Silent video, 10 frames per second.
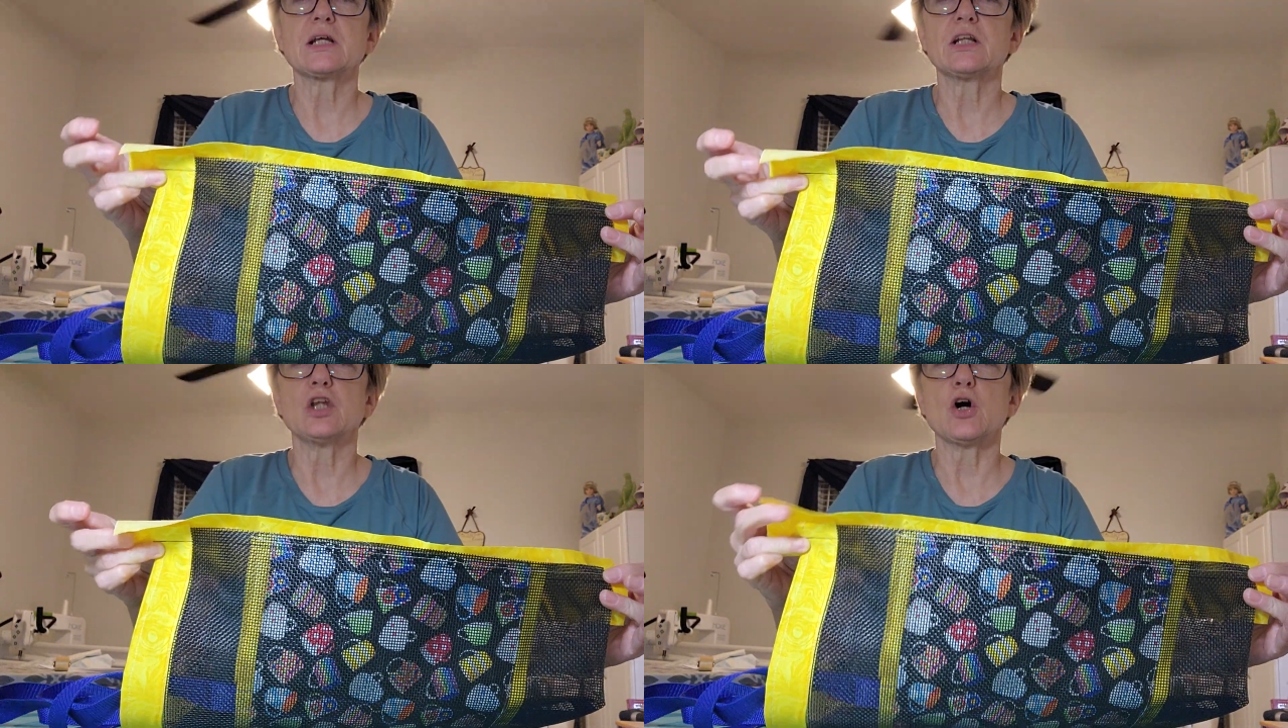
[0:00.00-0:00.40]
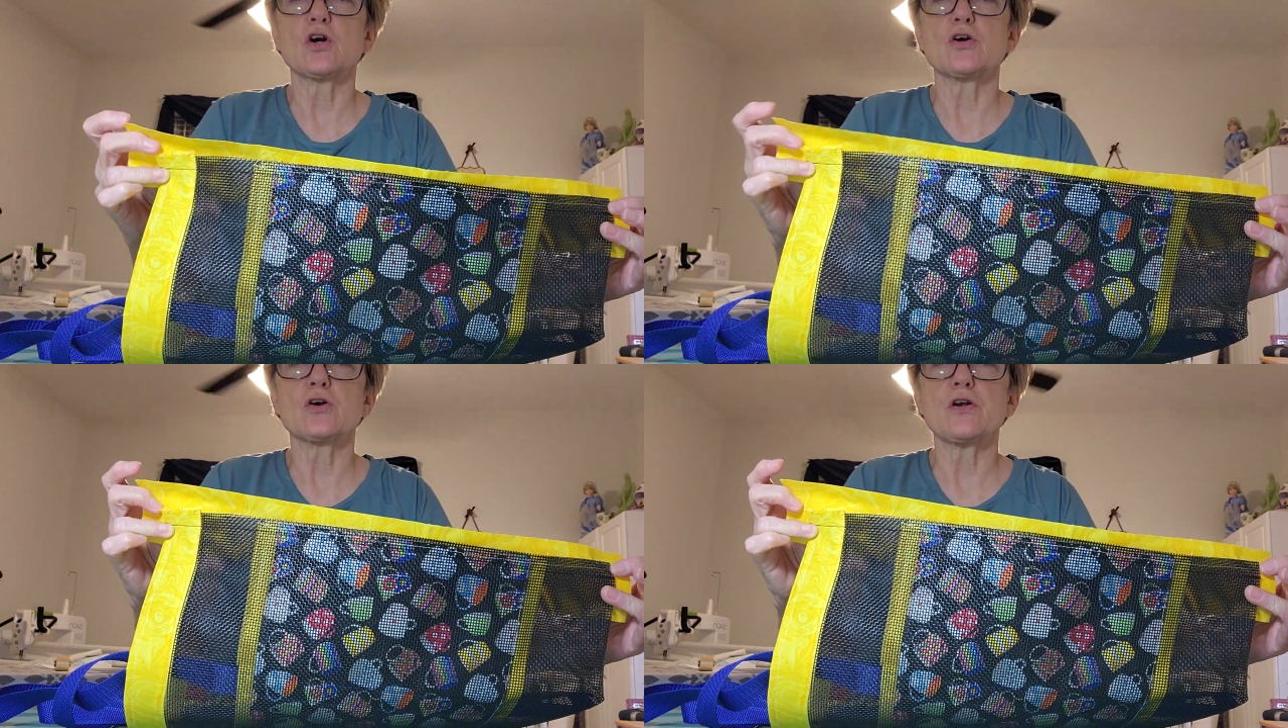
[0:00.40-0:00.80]

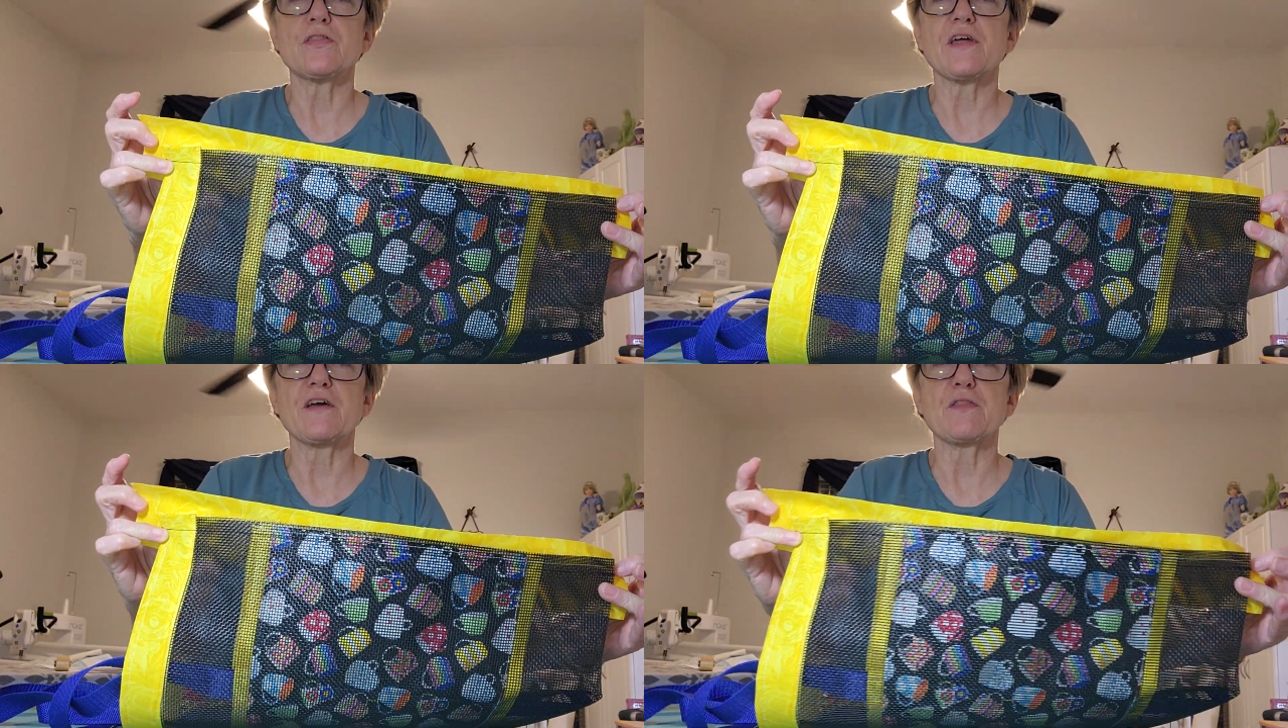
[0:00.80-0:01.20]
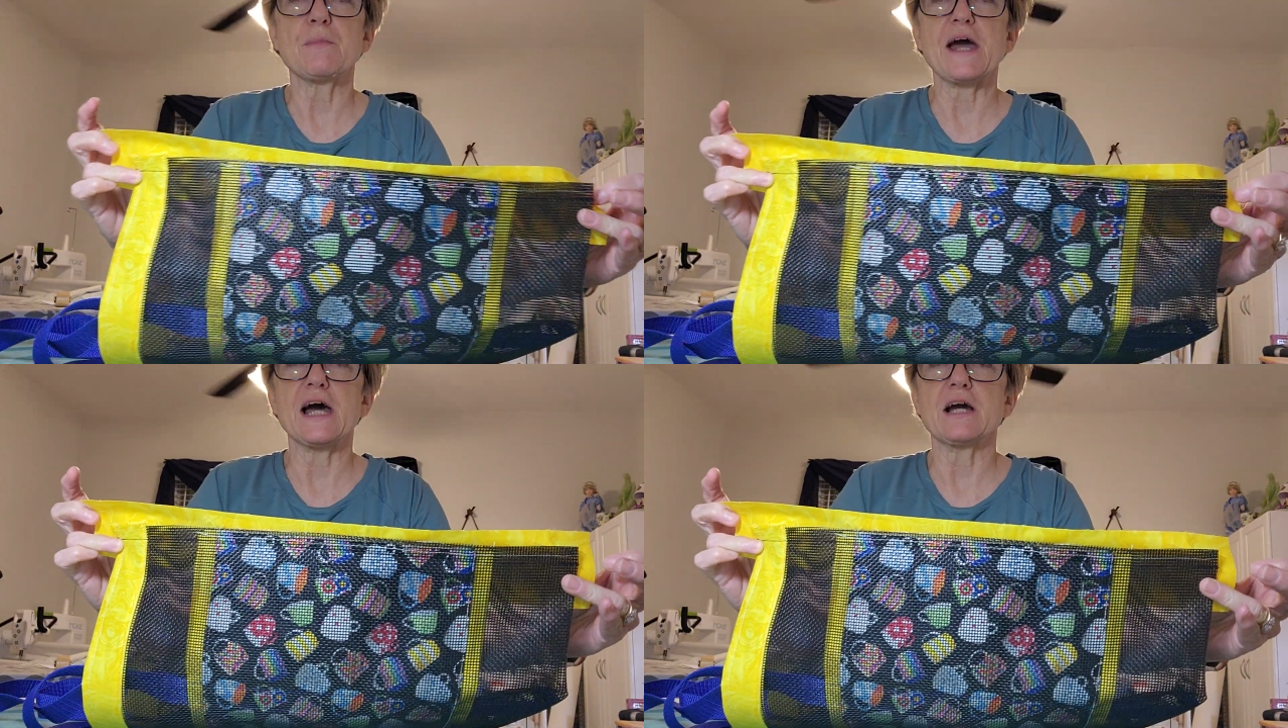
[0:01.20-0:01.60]
than the
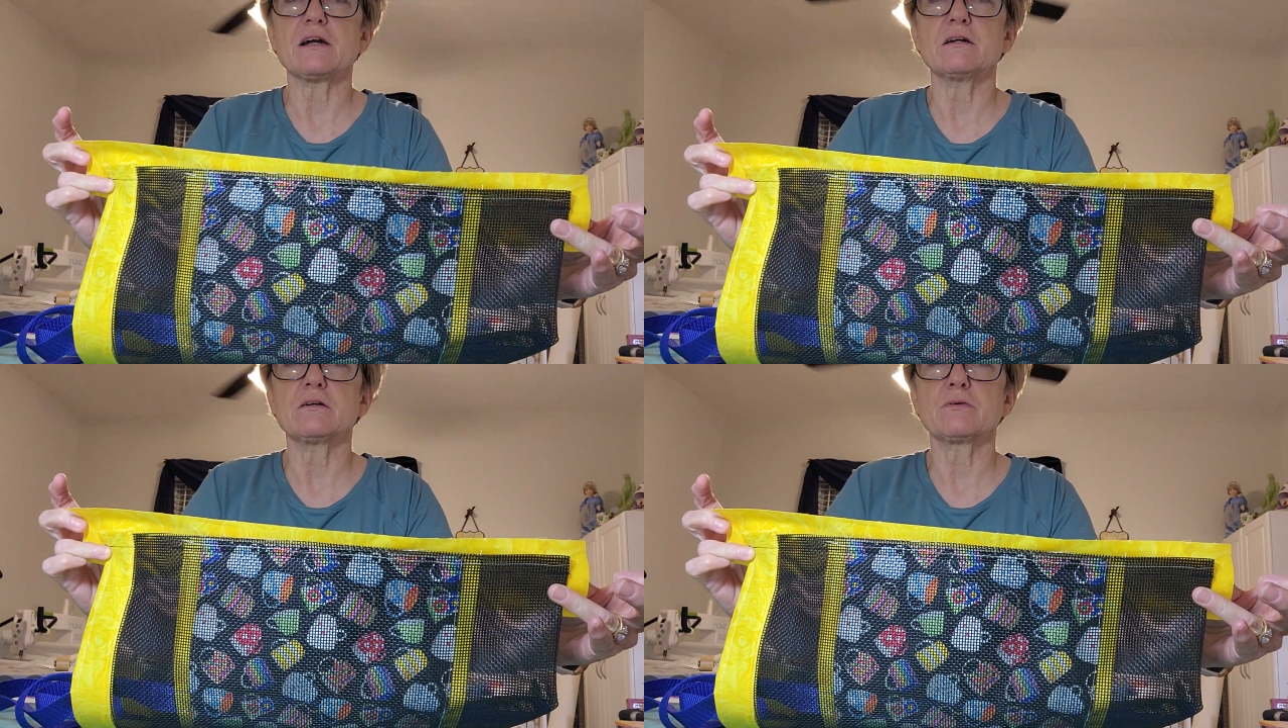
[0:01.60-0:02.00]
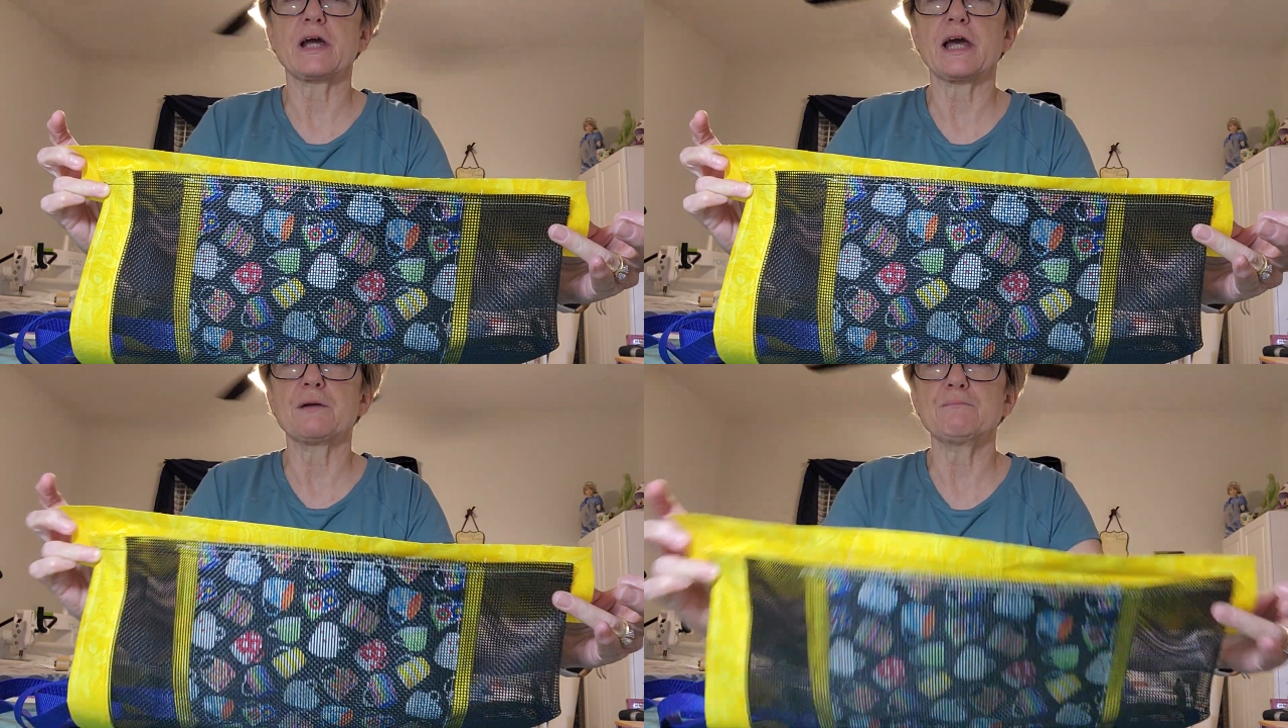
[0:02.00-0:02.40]
bag,
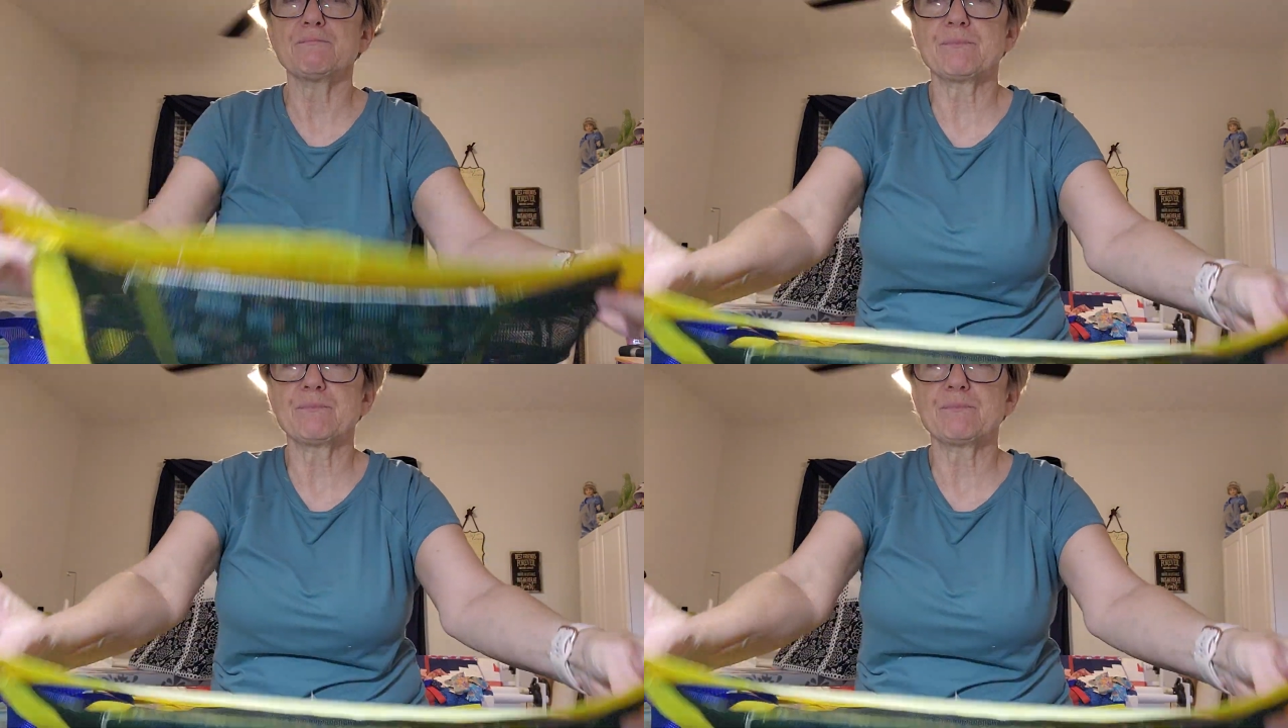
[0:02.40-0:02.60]
okay?